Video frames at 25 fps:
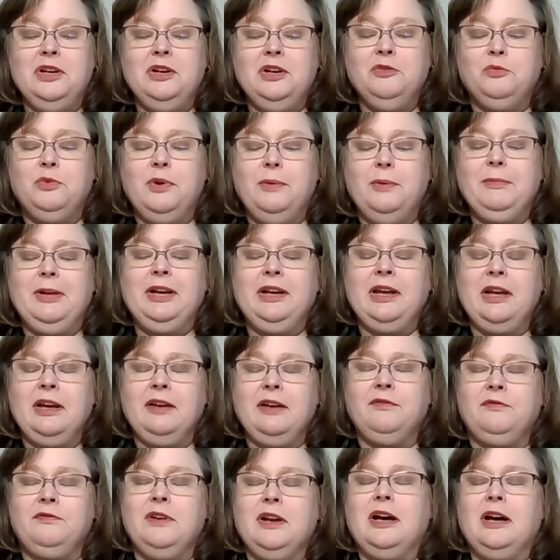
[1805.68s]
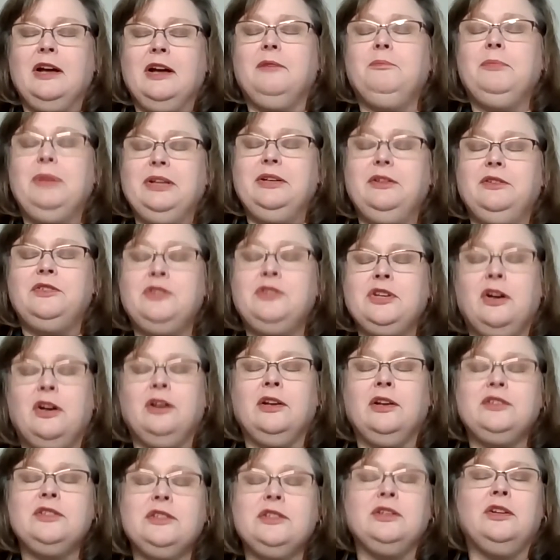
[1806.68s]
women have not been
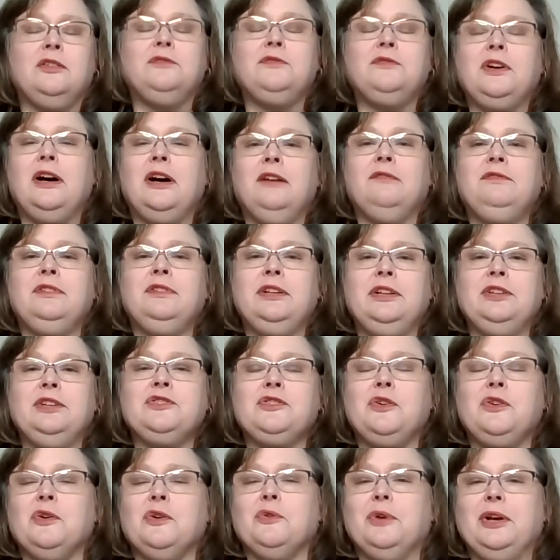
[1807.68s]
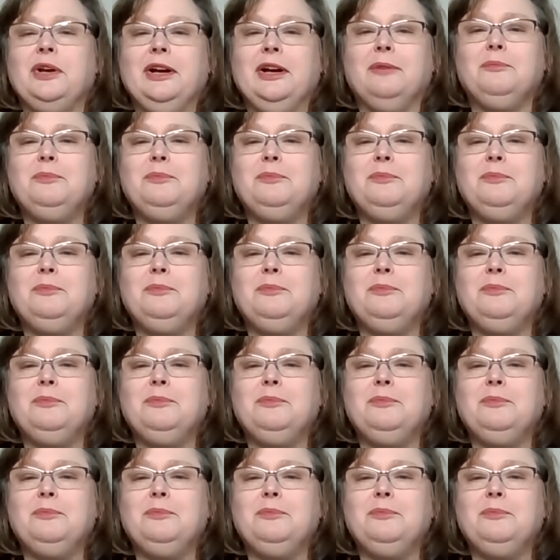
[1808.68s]
taught self-confidence growing